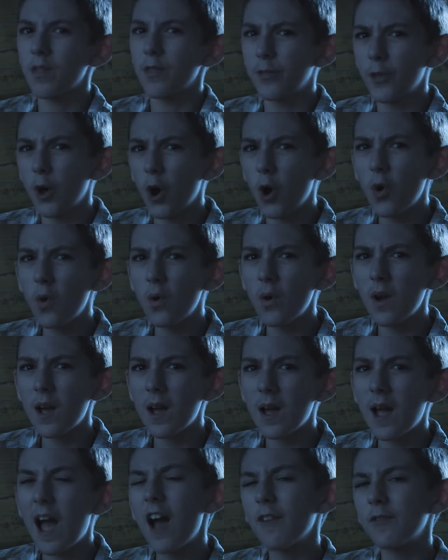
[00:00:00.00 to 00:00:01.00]
Though,
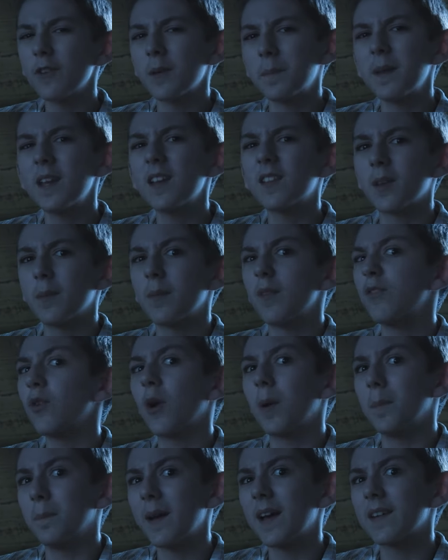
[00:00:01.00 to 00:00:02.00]
having pizza
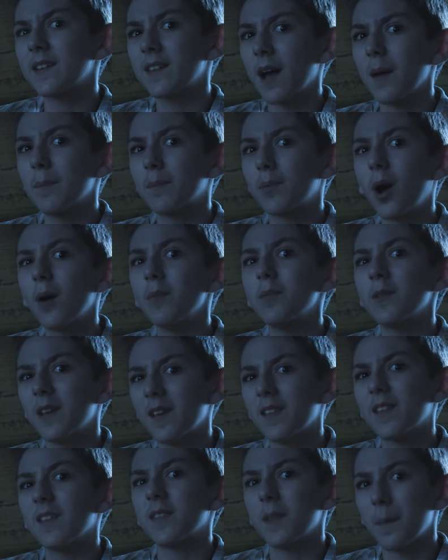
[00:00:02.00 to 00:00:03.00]
before bedtime probably
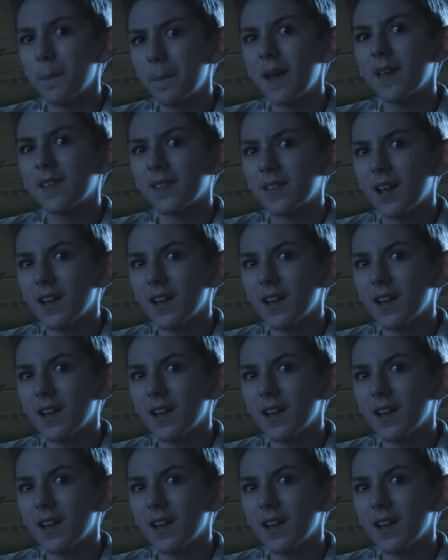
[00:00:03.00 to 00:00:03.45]
isn't the best